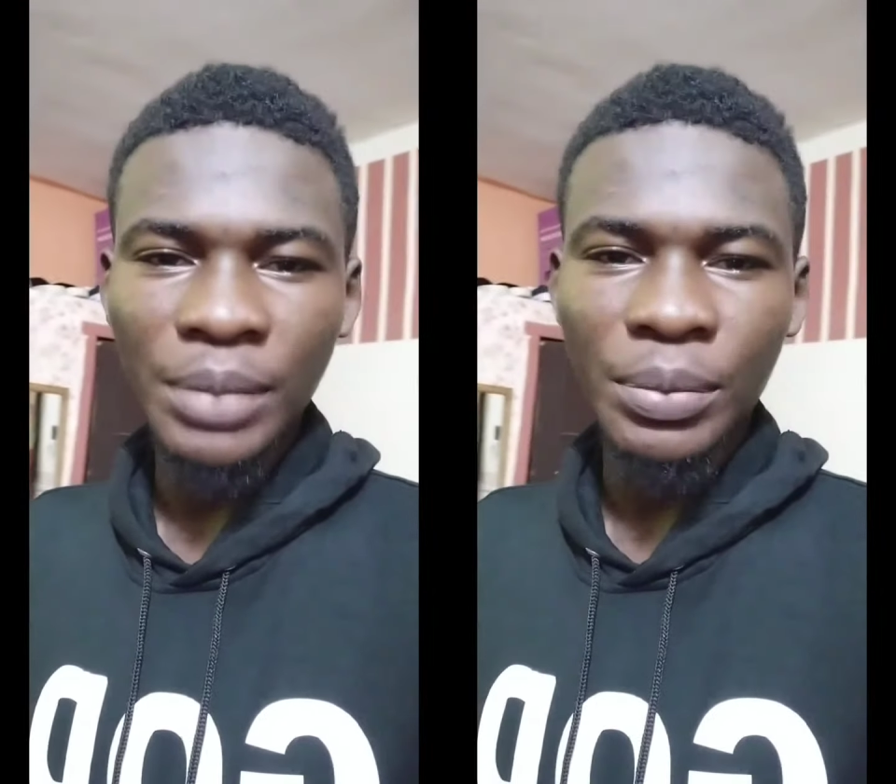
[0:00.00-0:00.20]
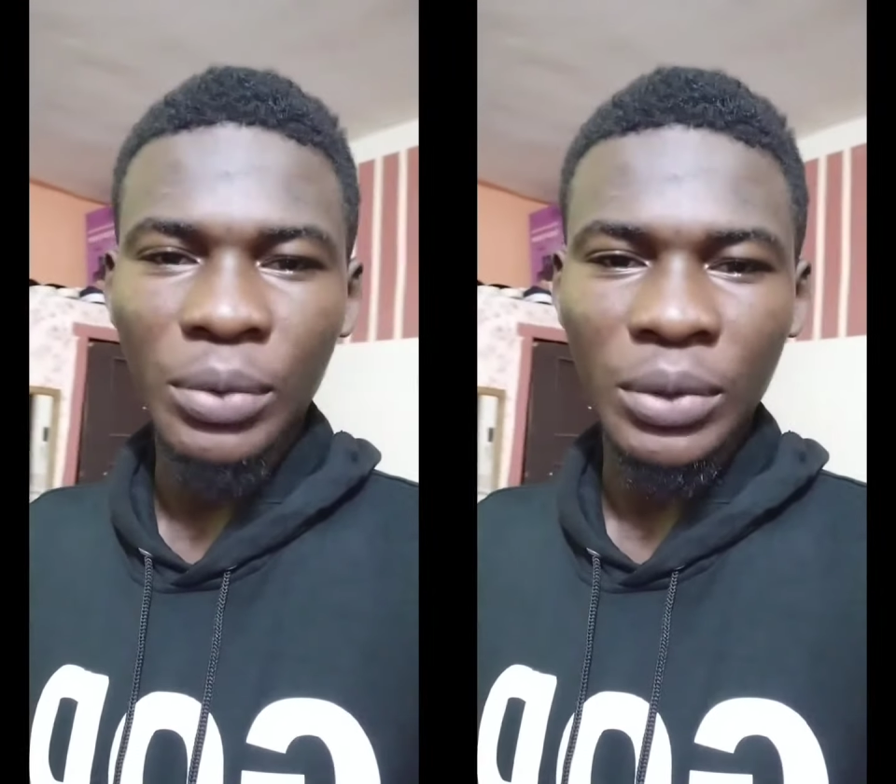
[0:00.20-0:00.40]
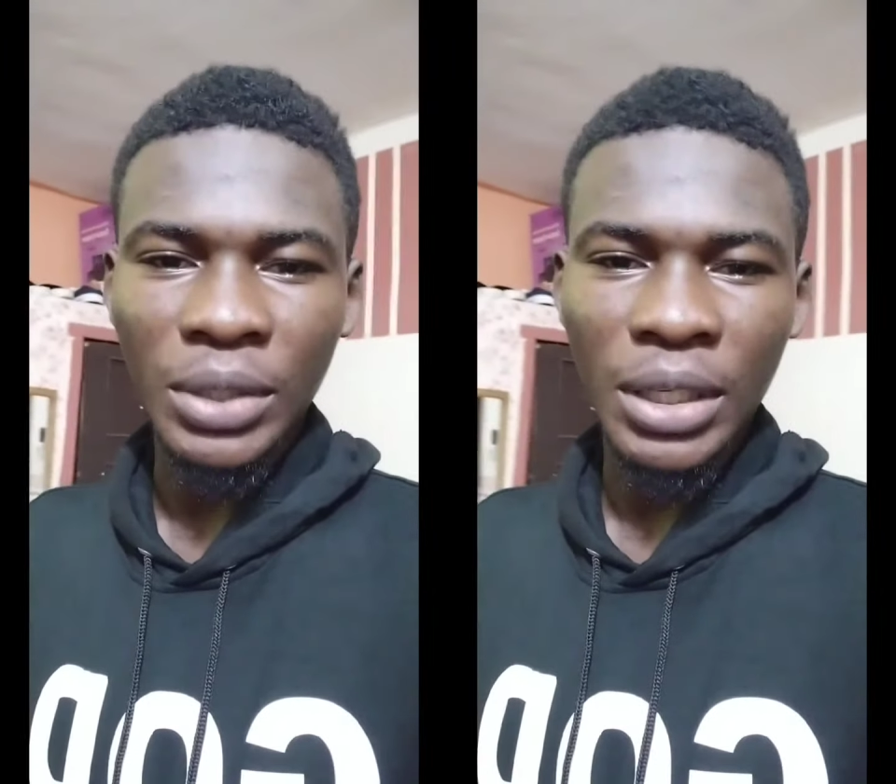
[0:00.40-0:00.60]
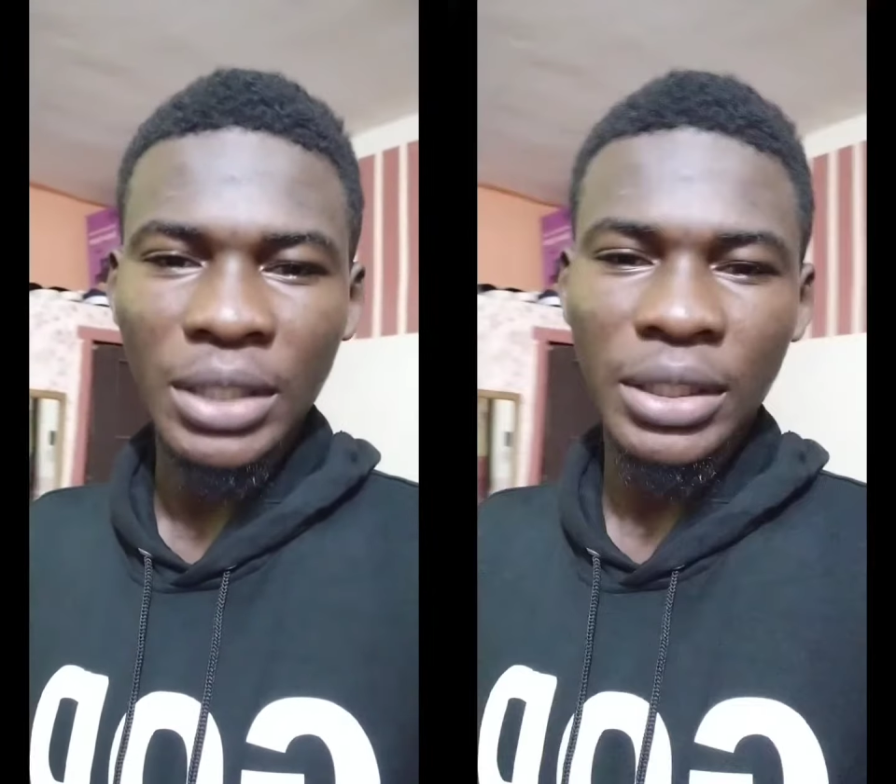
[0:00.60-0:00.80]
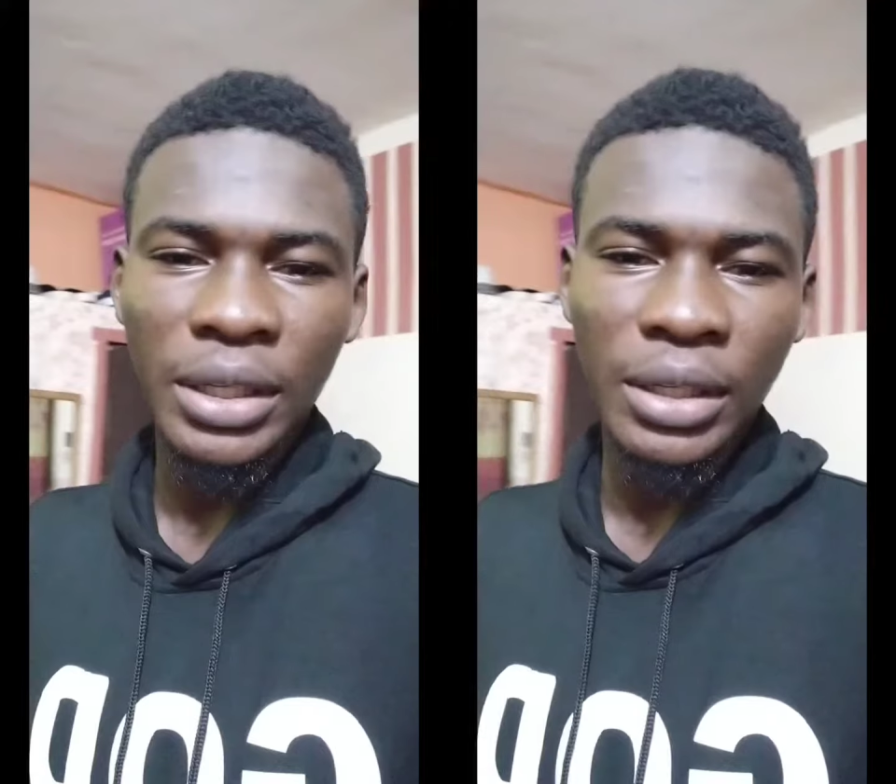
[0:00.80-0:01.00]
protest
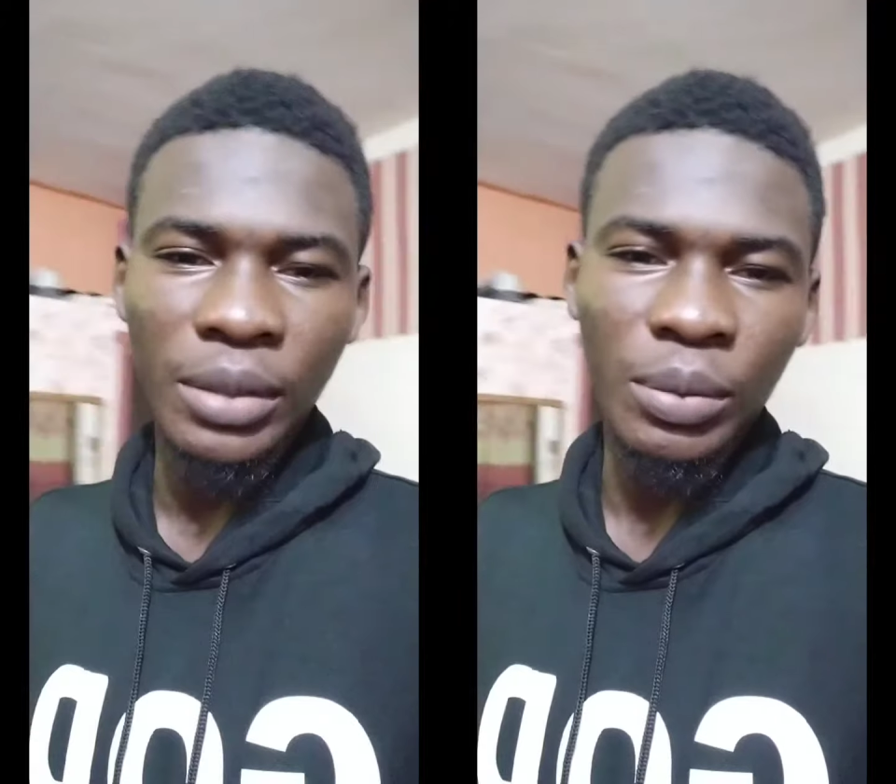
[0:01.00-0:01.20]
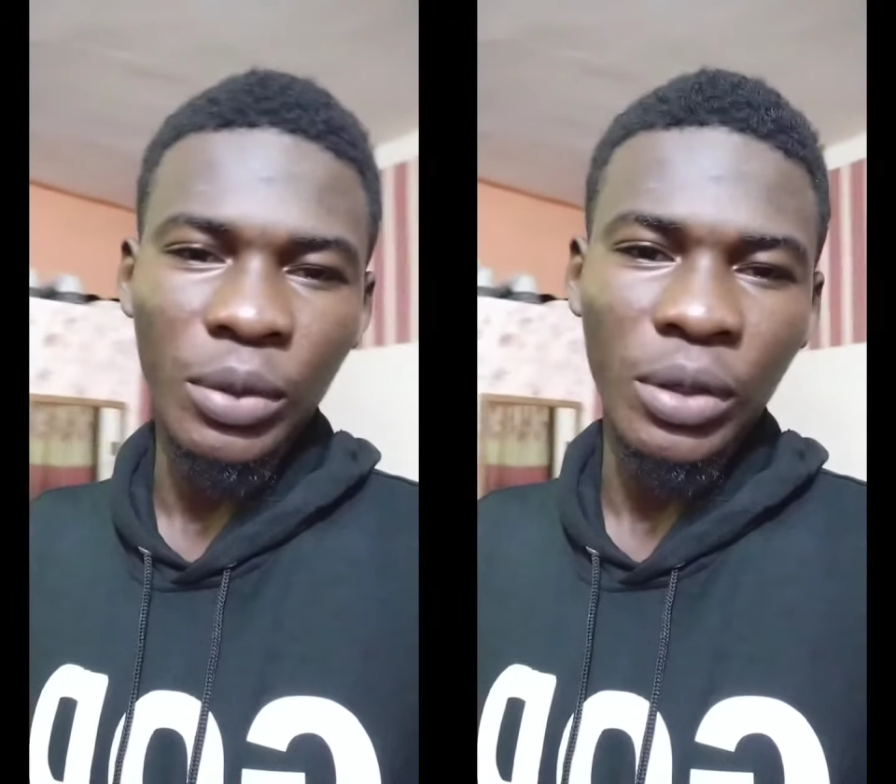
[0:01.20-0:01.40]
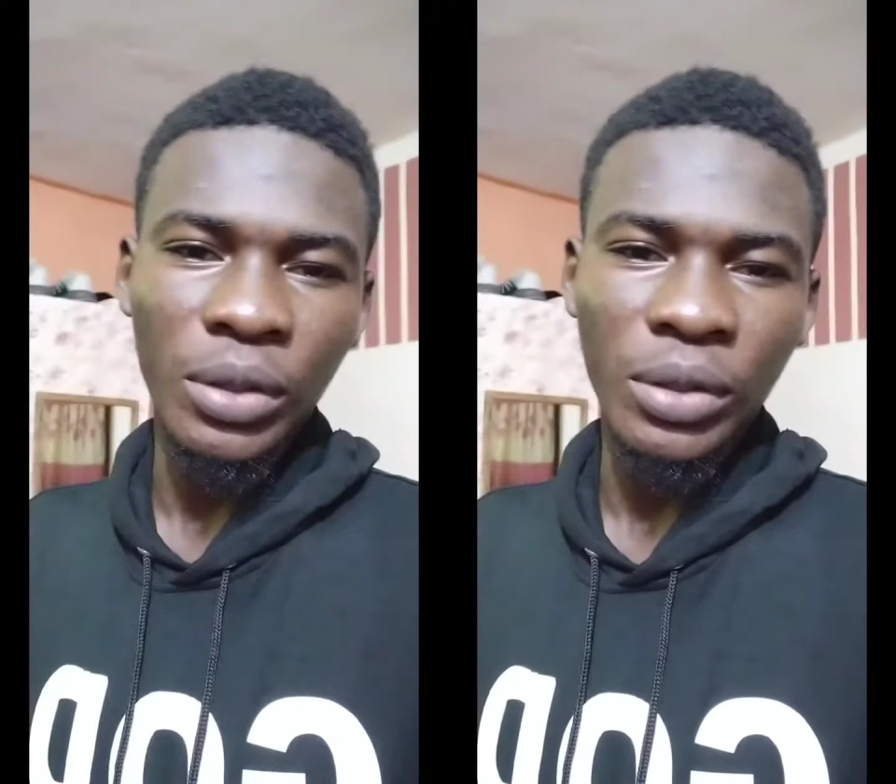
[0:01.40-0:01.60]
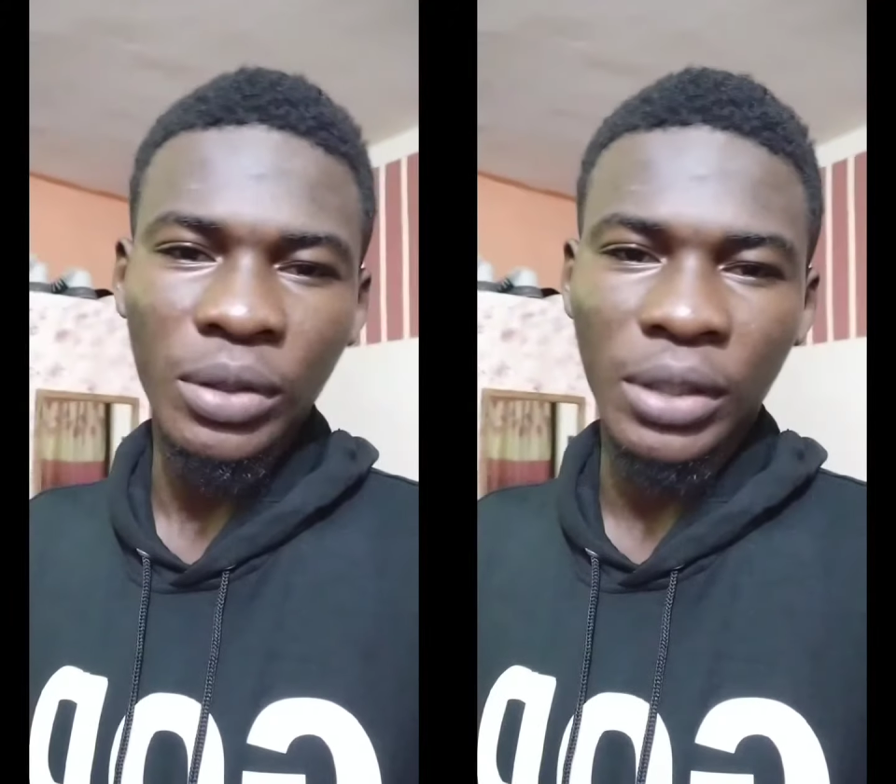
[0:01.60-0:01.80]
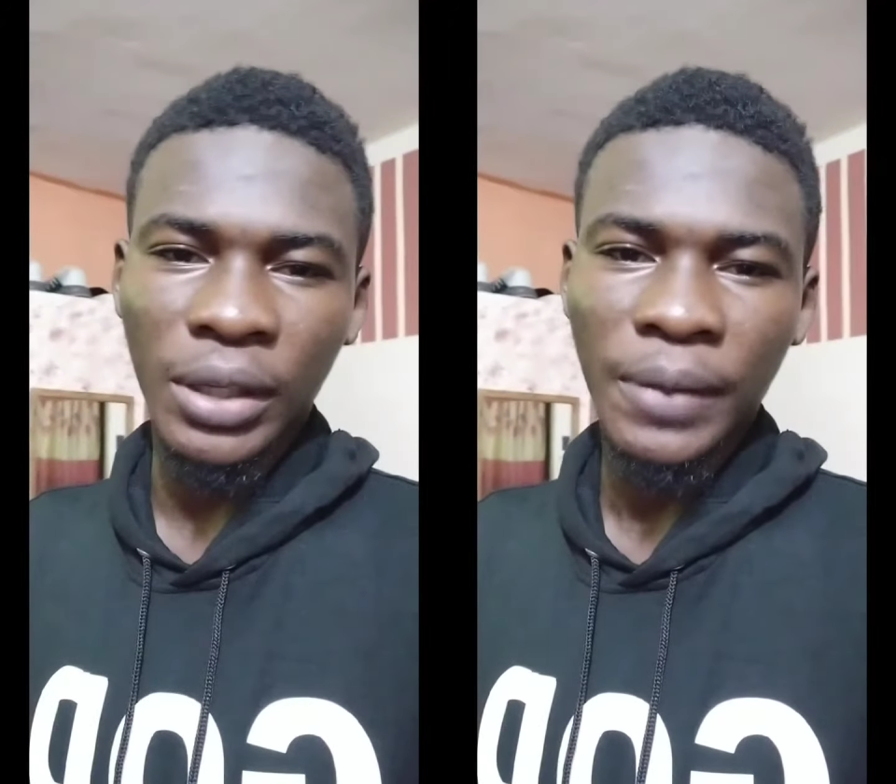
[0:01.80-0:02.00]
anymore,
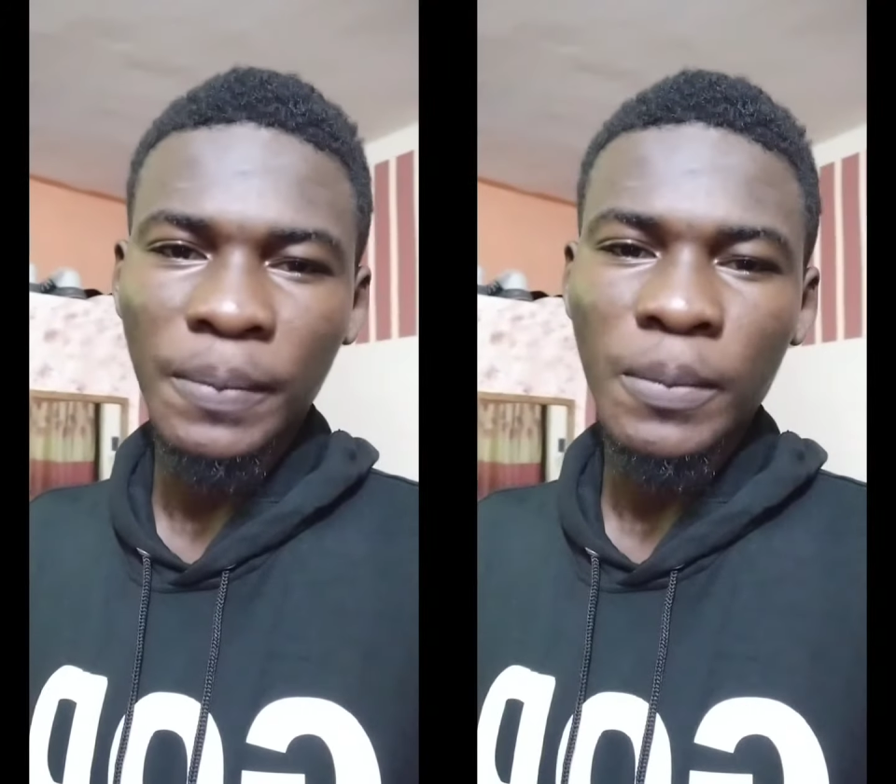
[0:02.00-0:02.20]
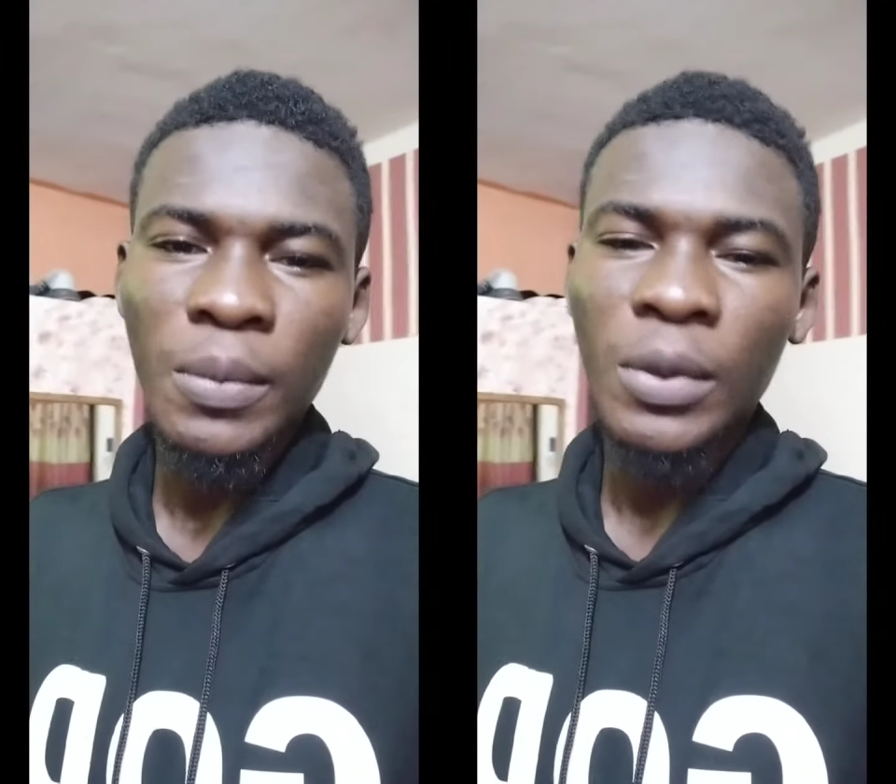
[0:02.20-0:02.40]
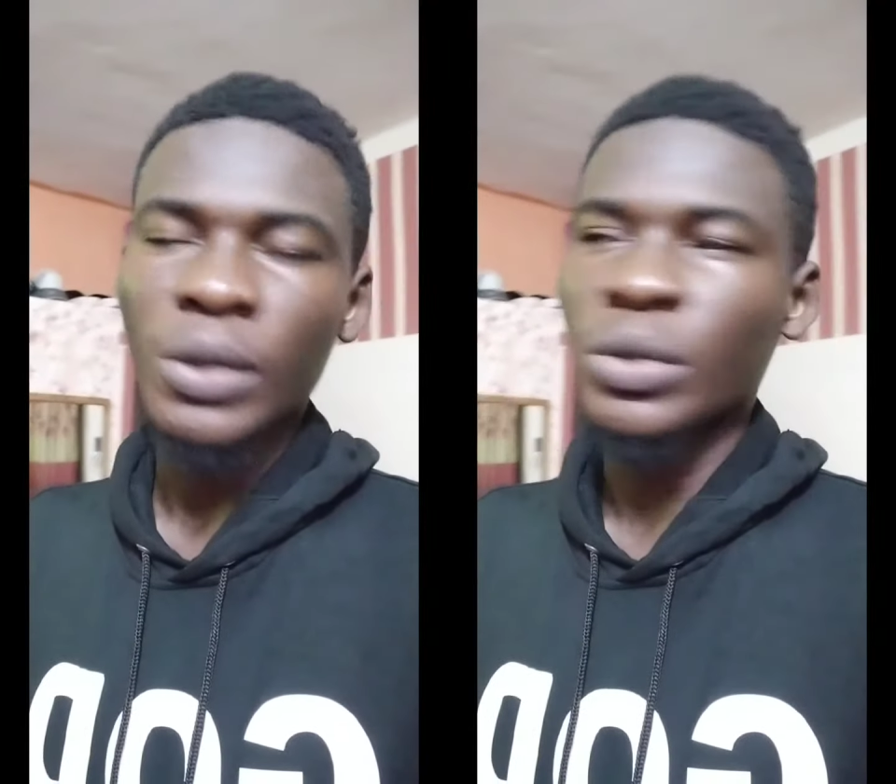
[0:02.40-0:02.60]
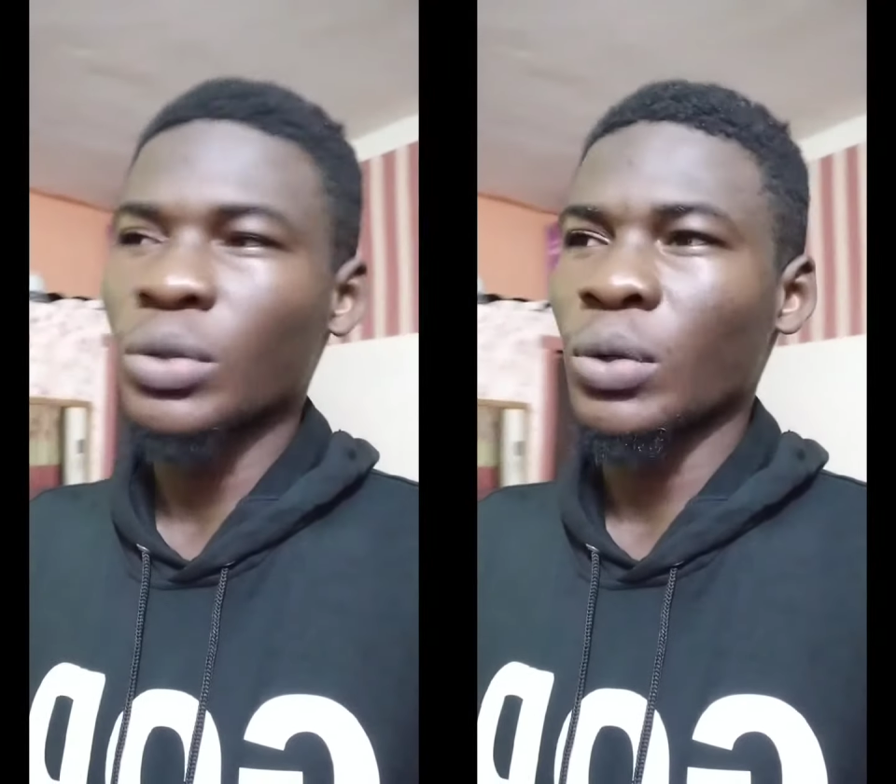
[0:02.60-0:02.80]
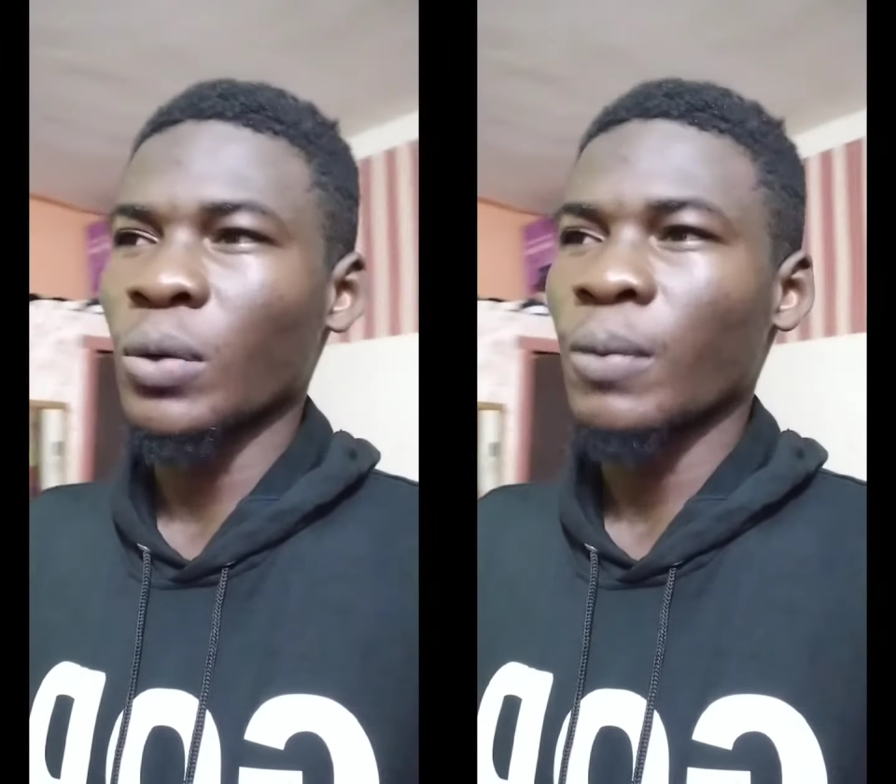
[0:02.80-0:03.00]
okay? So